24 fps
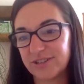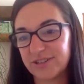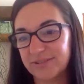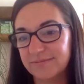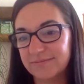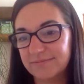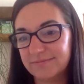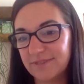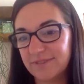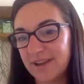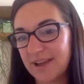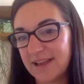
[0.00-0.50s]

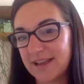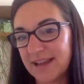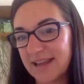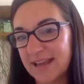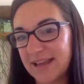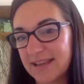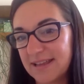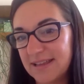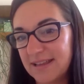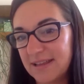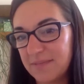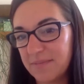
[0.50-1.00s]

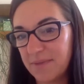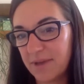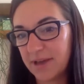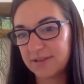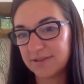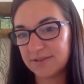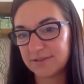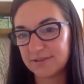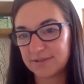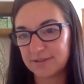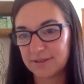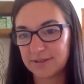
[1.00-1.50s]
really, and it
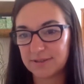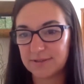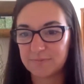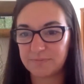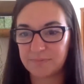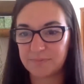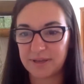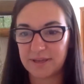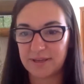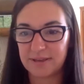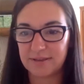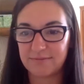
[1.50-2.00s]
might just
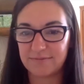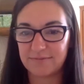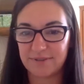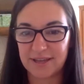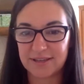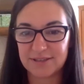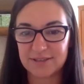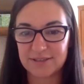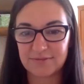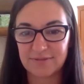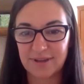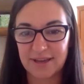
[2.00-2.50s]
be
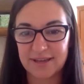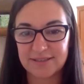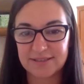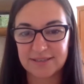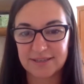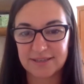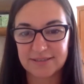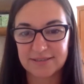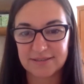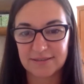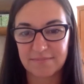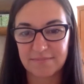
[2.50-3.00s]

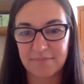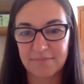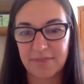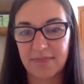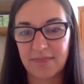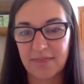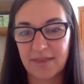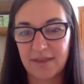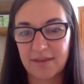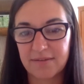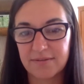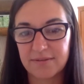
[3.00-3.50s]
reiterating
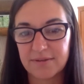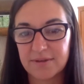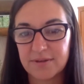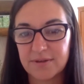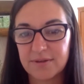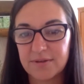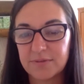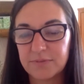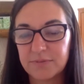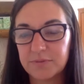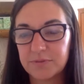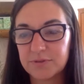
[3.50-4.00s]
something that
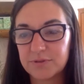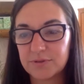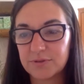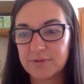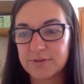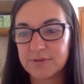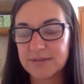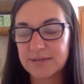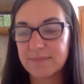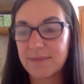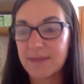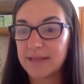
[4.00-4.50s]
was
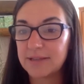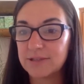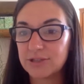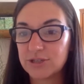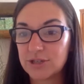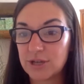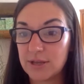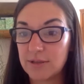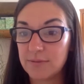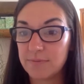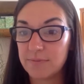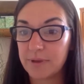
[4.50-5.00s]
already
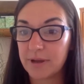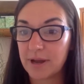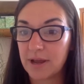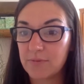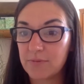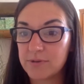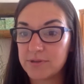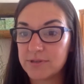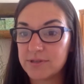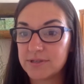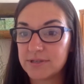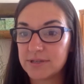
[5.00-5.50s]
mentioned, but I
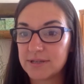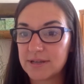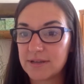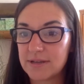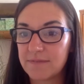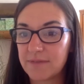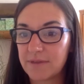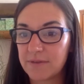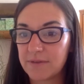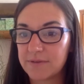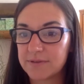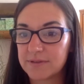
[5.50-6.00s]
wondered if
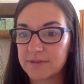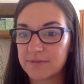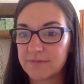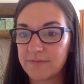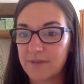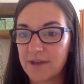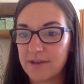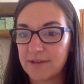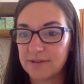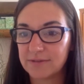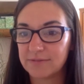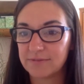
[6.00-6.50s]
there was a
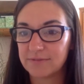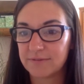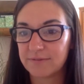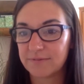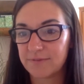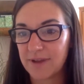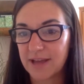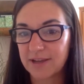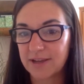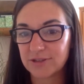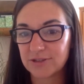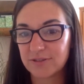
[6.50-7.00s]
final
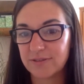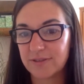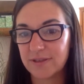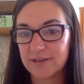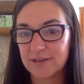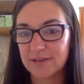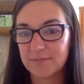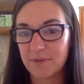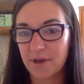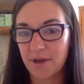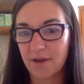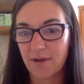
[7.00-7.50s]
reflection that
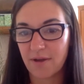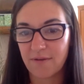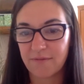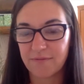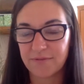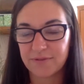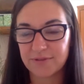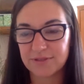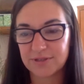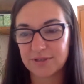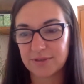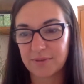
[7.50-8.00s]
you might offer
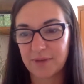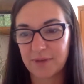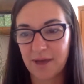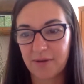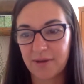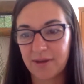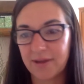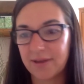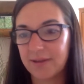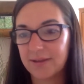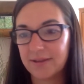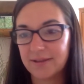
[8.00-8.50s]
to
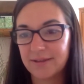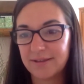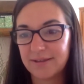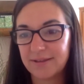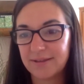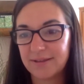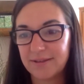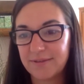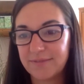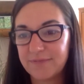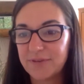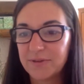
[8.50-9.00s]
our
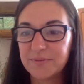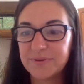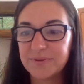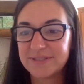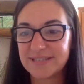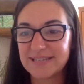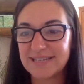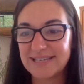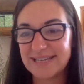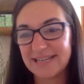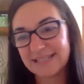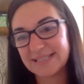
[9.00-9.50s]
viewers
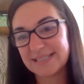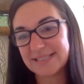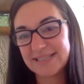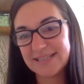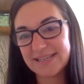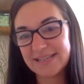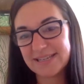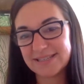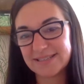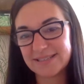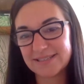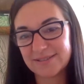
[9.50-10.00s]
and
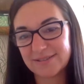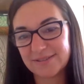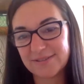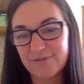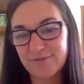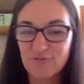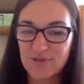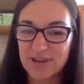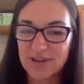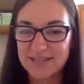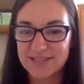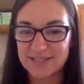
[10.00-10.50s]
listeners
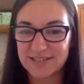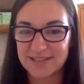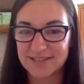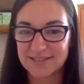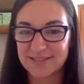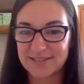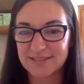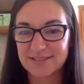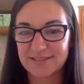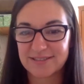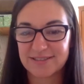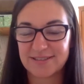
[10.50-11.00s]
and
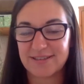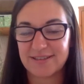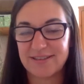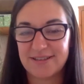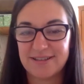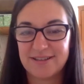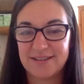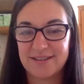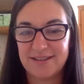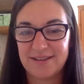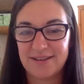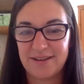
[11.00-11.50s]
readers
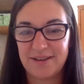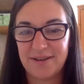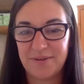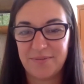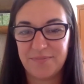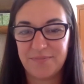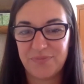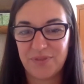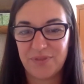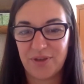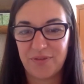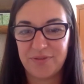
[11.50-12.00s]

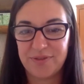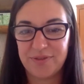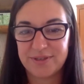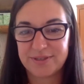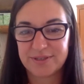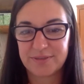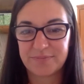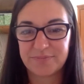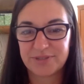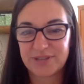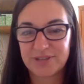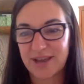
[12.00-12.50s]
on this
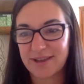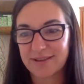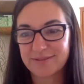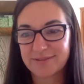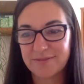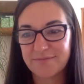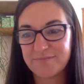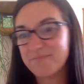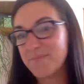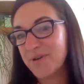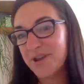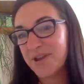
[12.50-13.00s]
subject
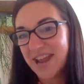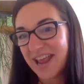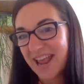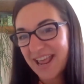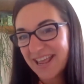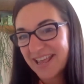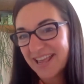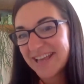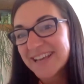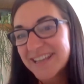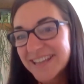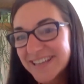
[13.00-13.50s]
of
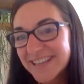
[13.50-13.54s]
money,